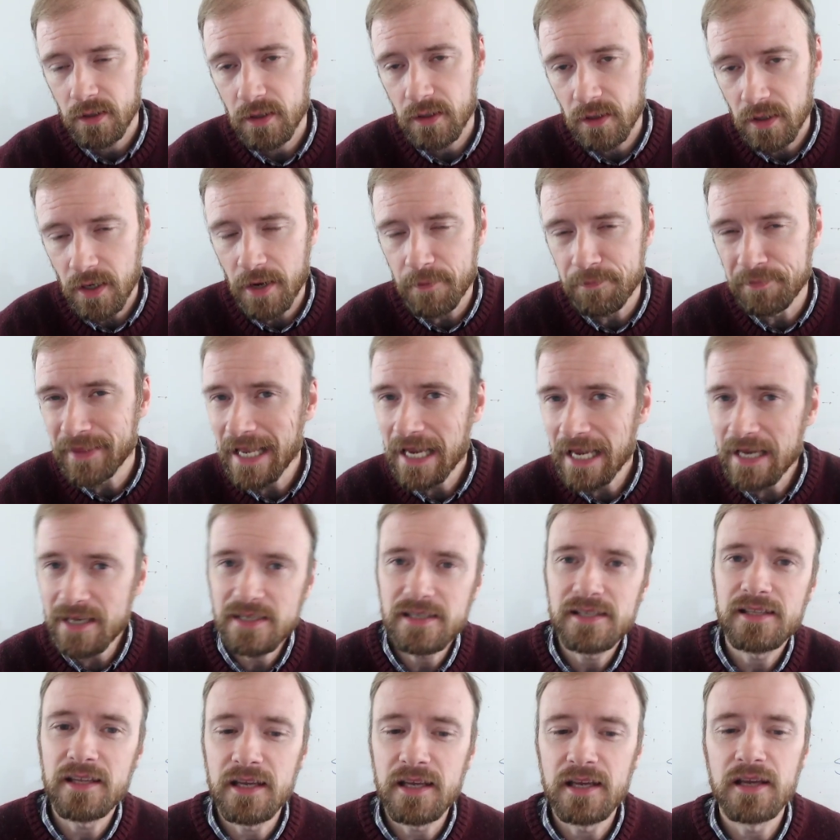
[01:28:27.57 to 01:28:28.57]
I'm
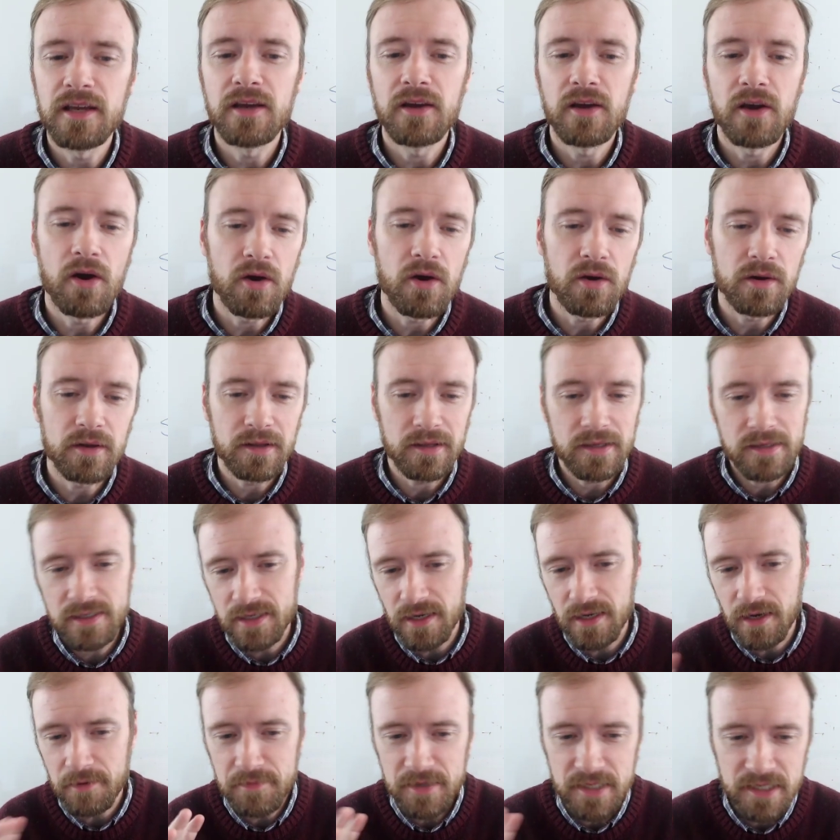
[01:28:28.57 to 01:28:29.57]
testing
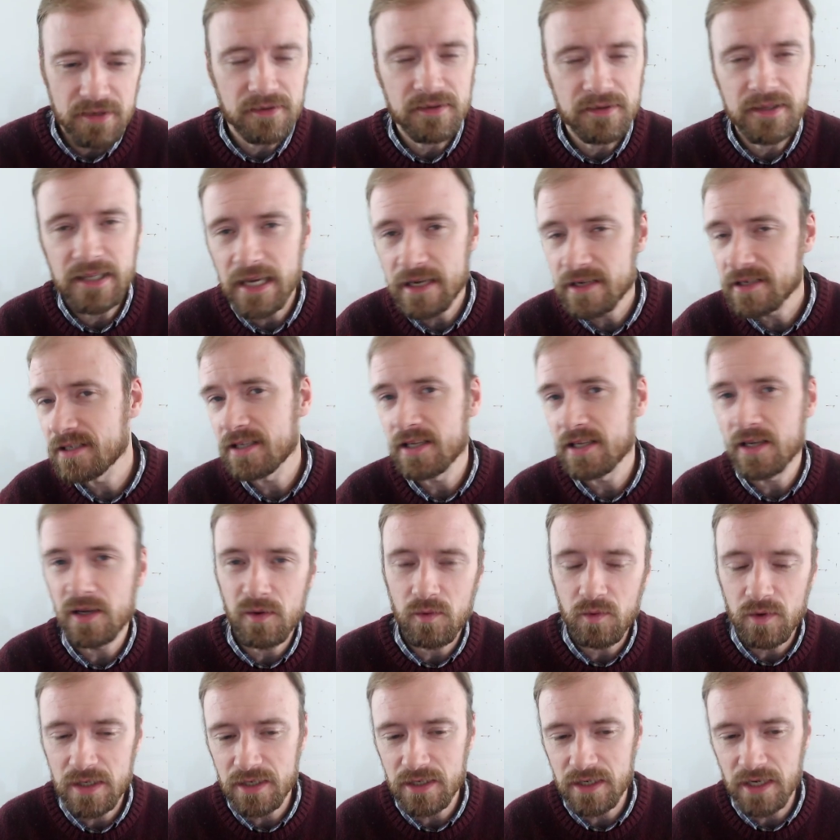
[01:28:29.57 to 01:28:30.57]
this. I'm still
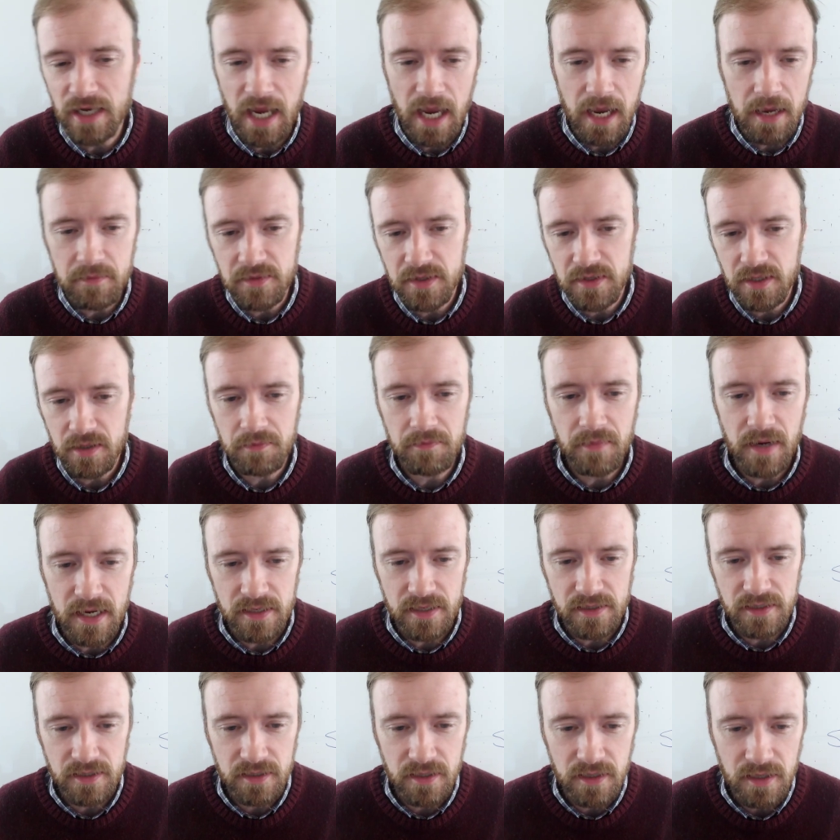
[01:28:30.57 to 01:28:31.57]
testing which games are
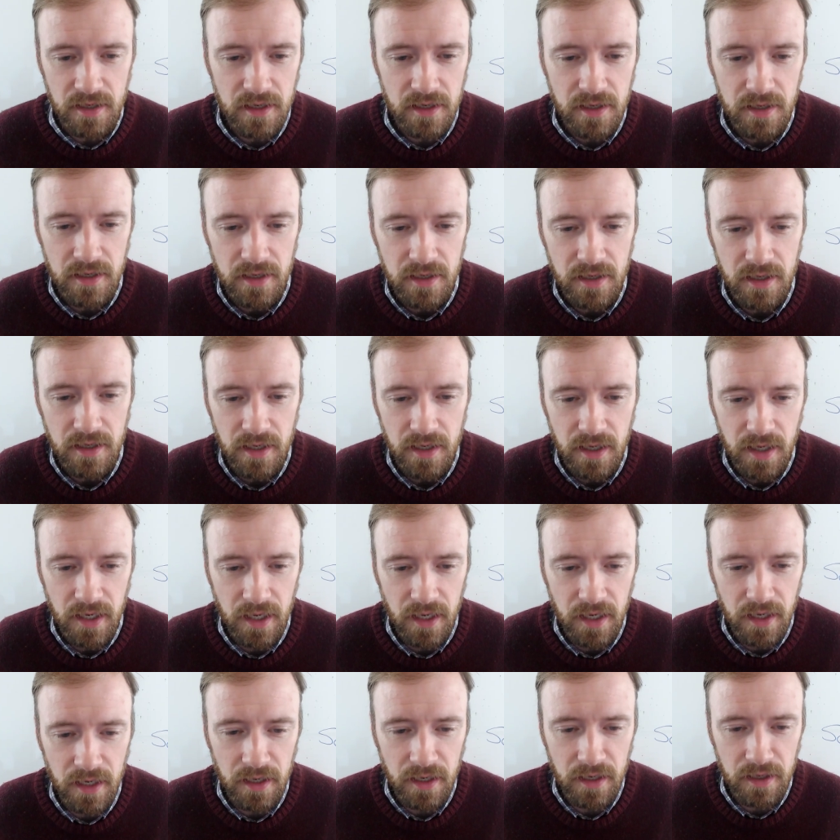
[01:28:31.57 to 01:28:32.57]
best,
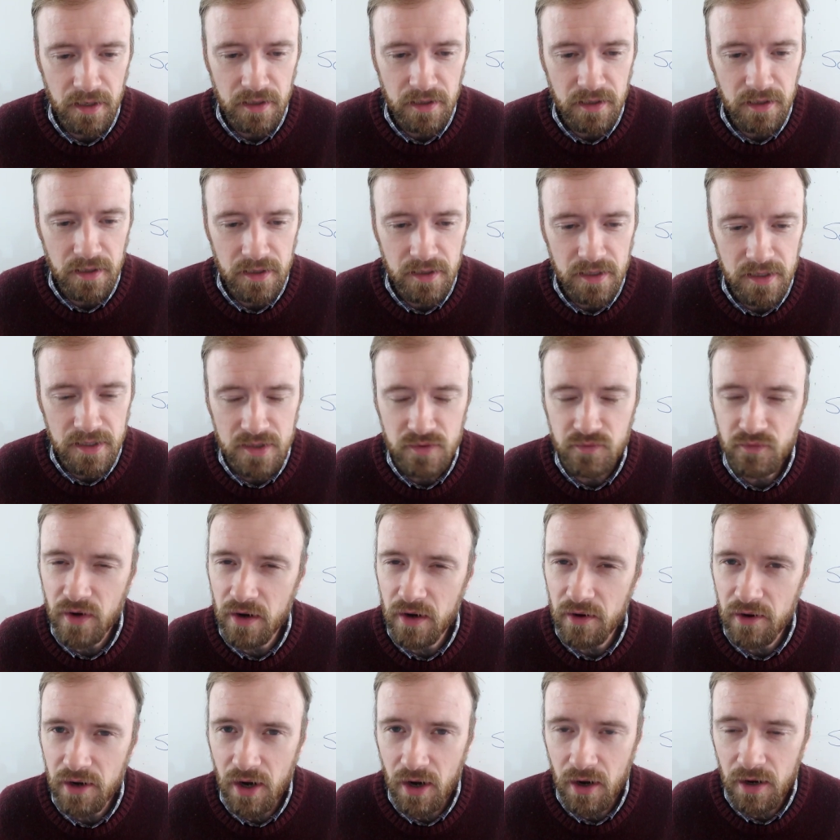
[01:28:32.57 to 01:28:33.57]
and it's
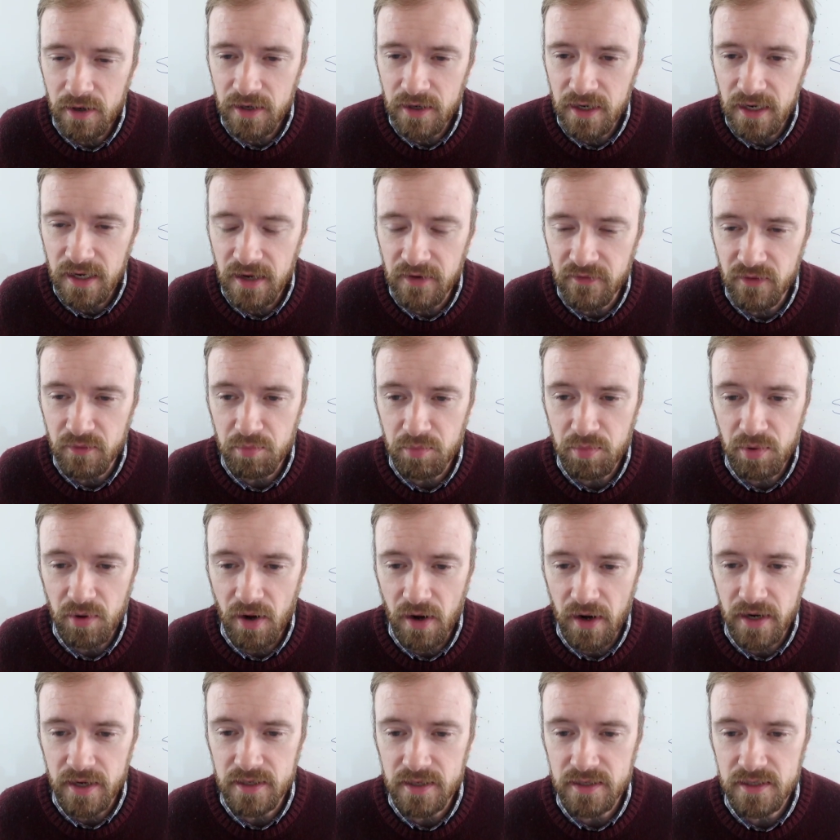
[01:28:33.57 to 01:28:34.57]
very hard to give a
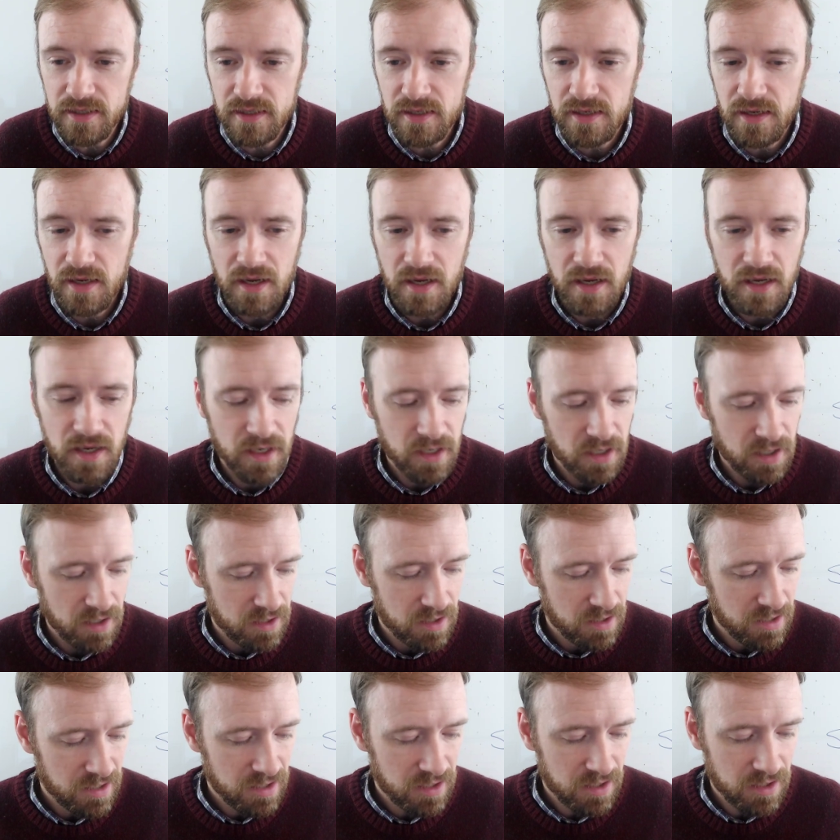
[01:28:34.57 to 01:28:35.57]
prize
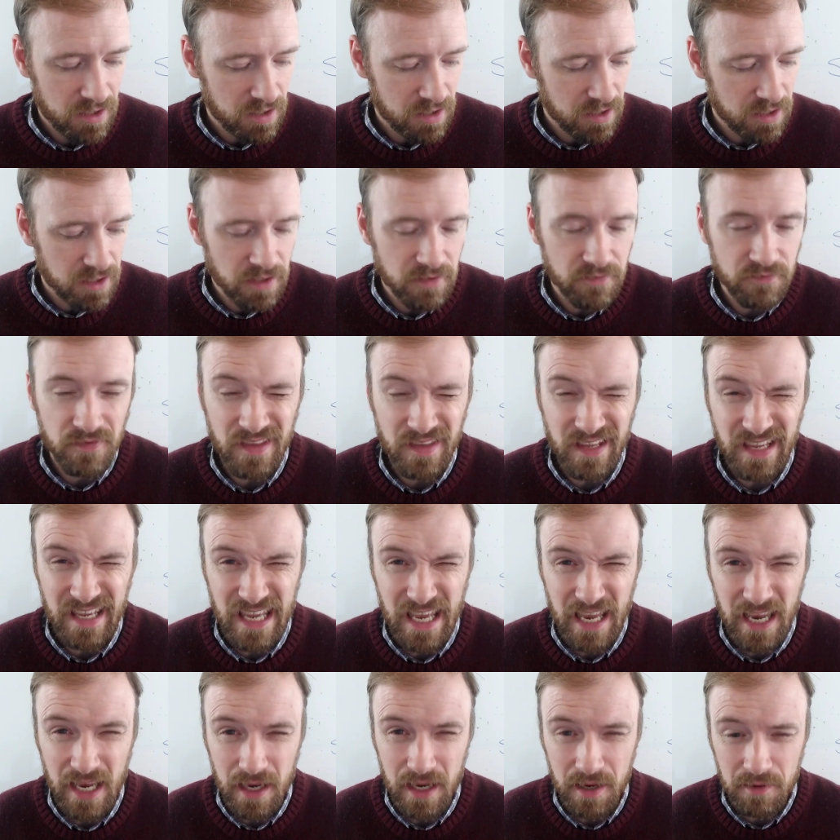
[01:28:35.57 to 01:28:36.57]
if the
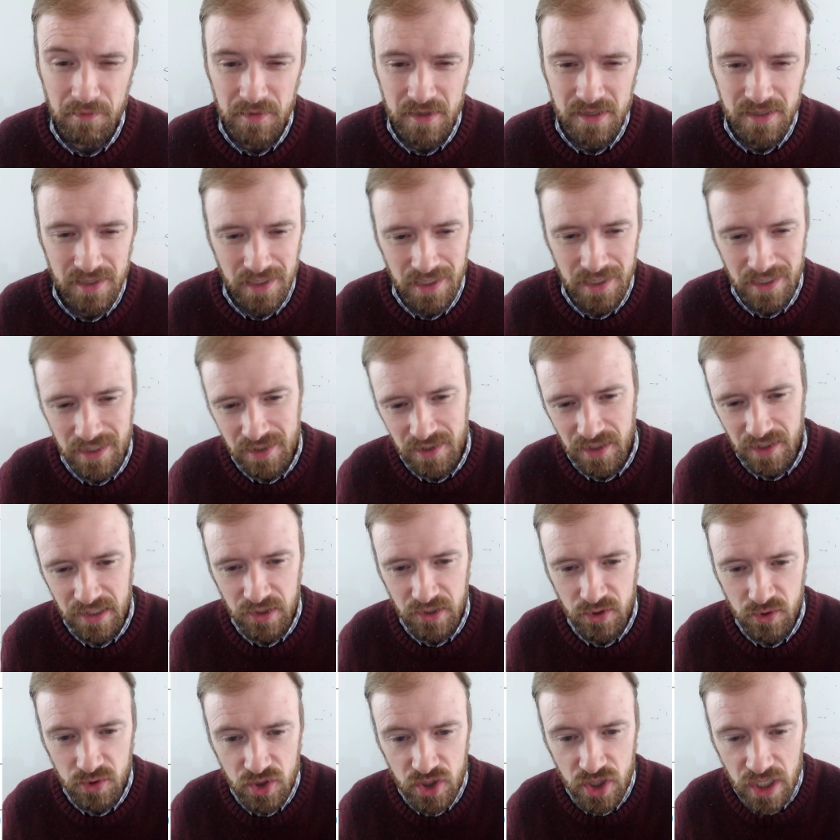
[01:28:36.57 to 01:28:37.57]
game is easy
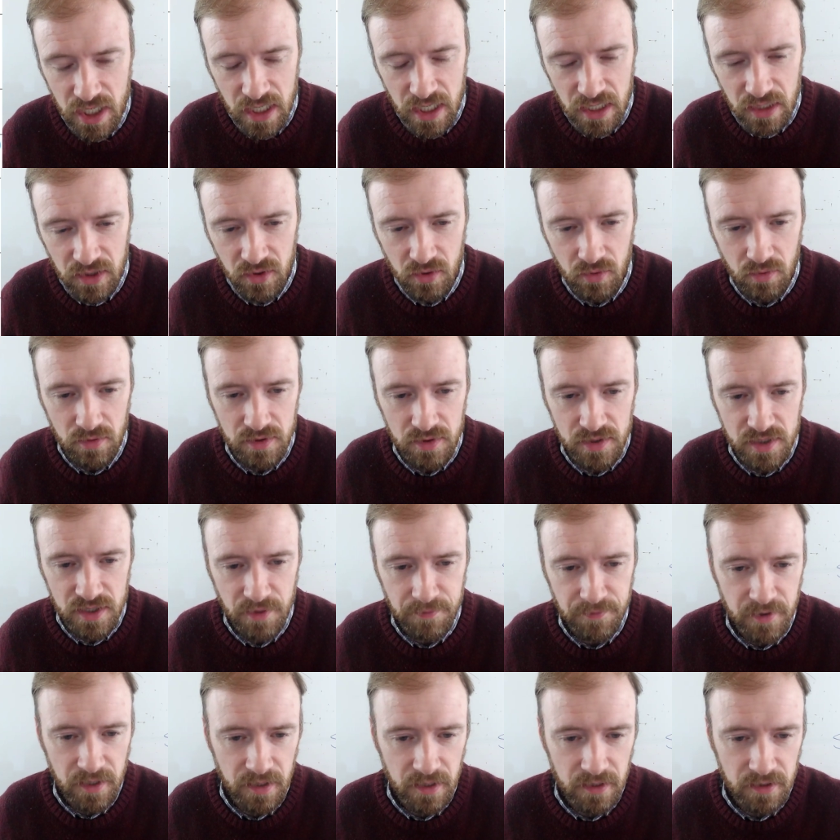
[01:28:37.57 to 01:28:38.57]
to cheat or
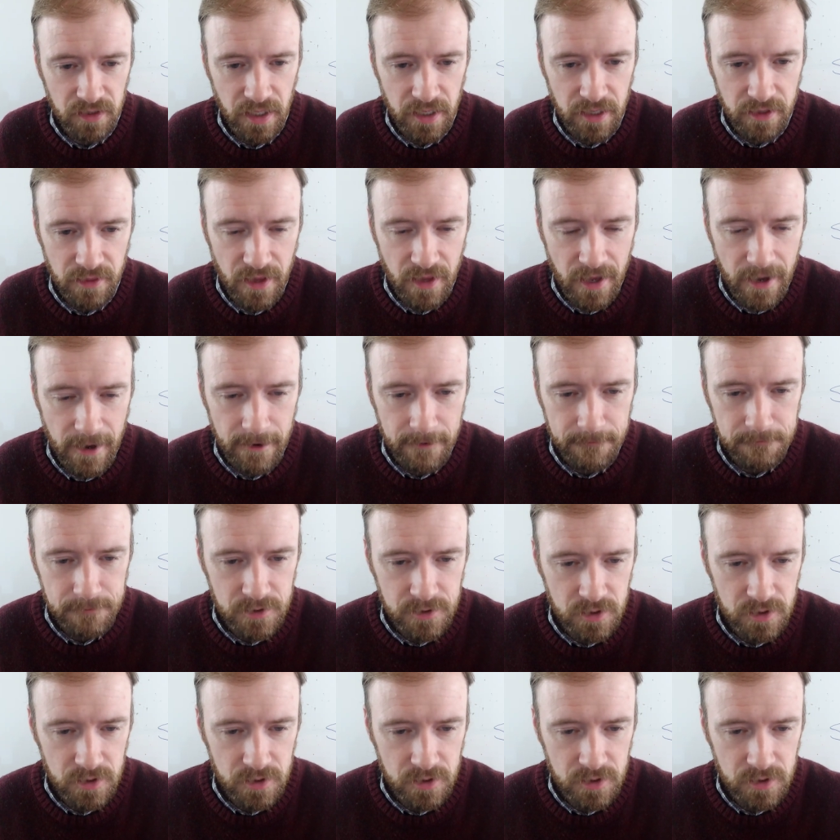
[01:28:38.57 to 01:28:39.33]
something like that.